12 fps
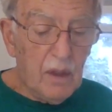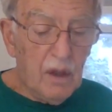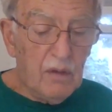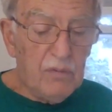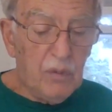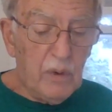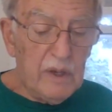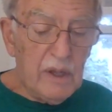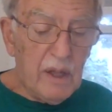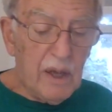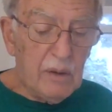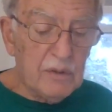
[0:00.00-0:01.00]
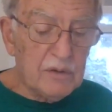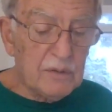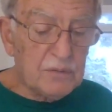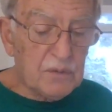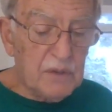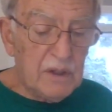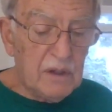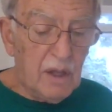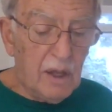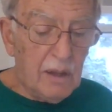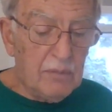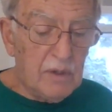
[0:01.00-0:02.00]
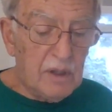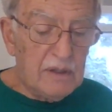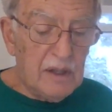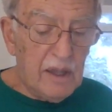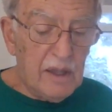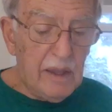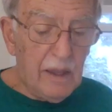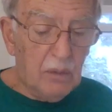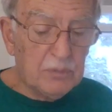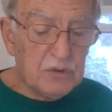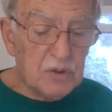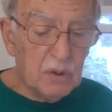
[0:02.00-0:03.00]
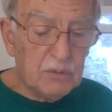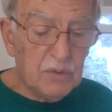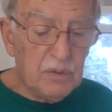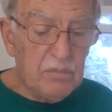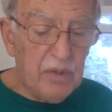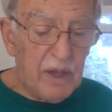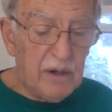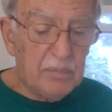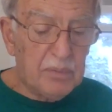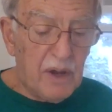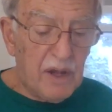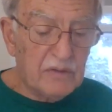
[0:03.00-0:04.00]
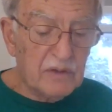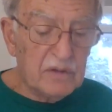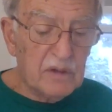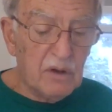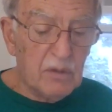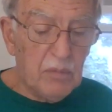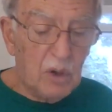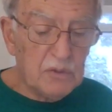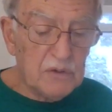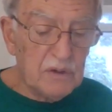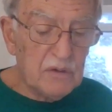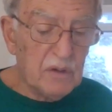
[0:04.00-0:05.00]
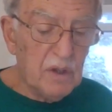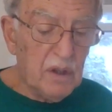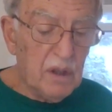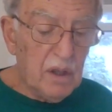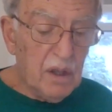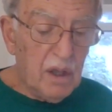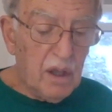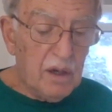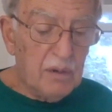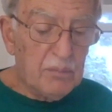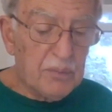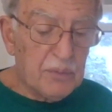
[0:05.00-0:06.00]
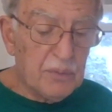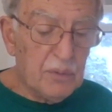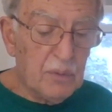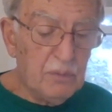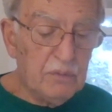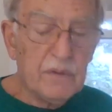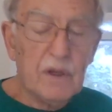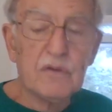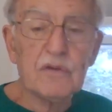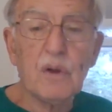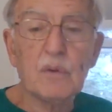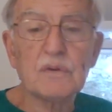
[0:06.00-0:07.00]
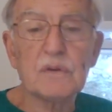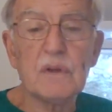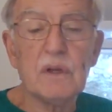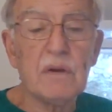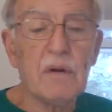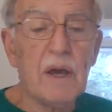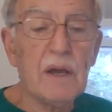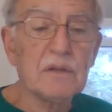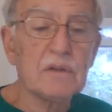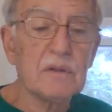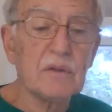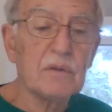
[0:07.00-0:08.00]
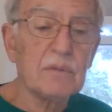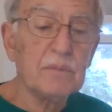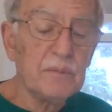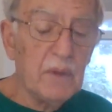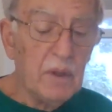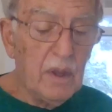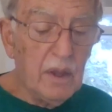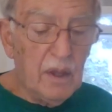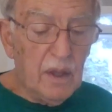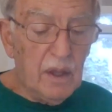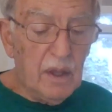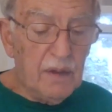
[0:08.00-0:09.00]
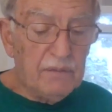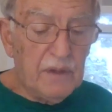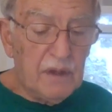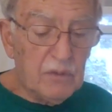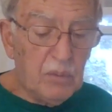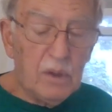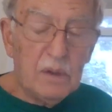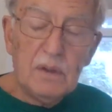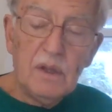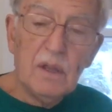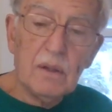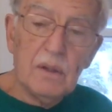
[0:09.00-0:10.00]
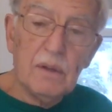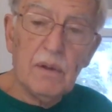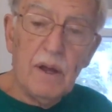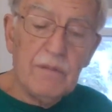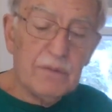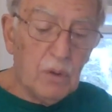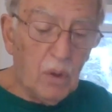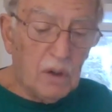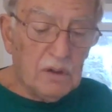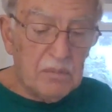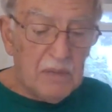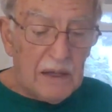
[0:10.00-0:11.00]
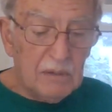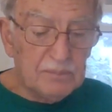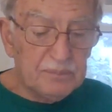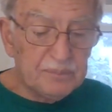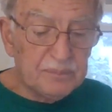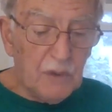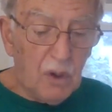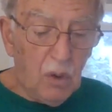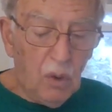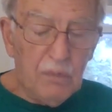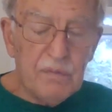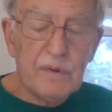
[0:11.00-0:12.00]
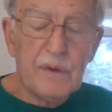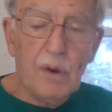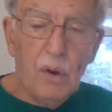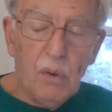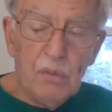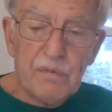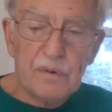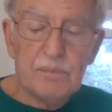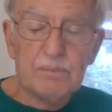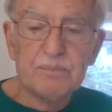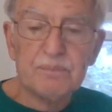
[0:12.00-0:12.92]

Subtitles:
Avoiding hours of screen time a day helped children better process their emotions and improve their social interactions. And if there's one thing I've talked about over and over,